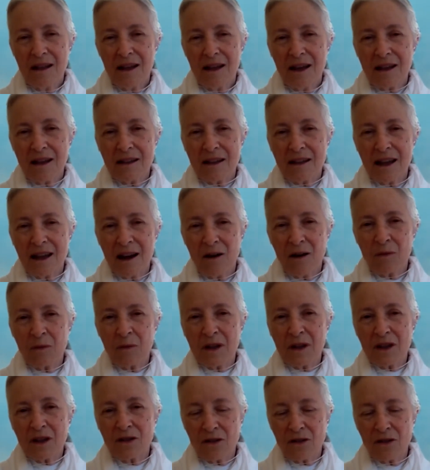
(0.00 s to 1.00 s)
and how
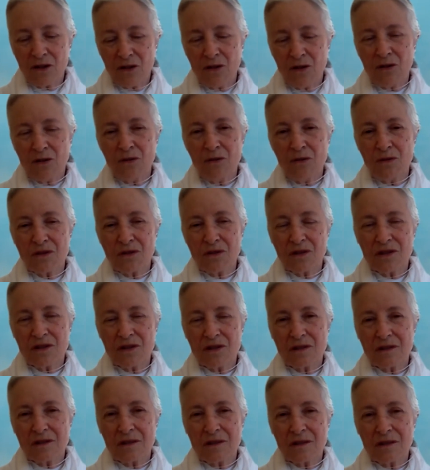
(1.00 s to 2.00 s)
we can use
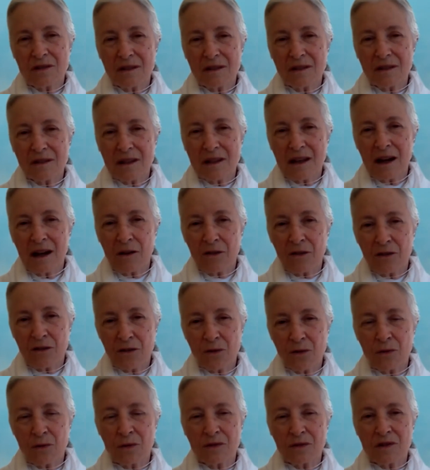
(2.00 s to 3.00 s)
our
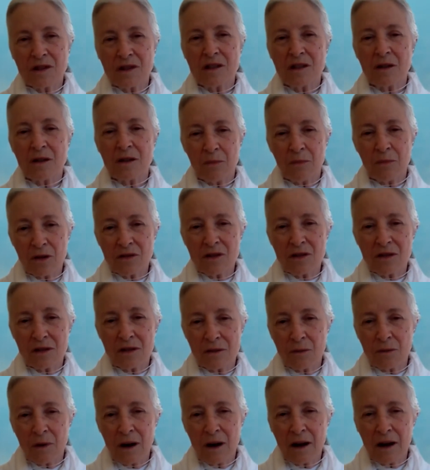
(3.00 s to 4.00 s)
thoughts in a positive
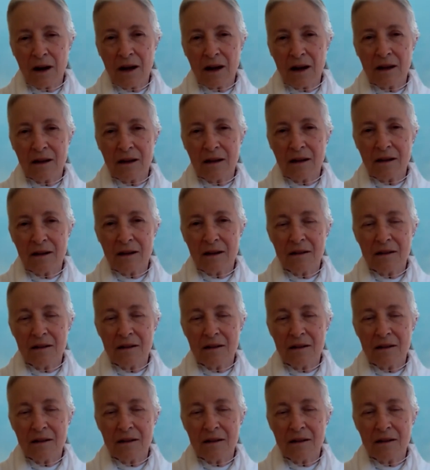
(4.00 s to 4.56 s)
way,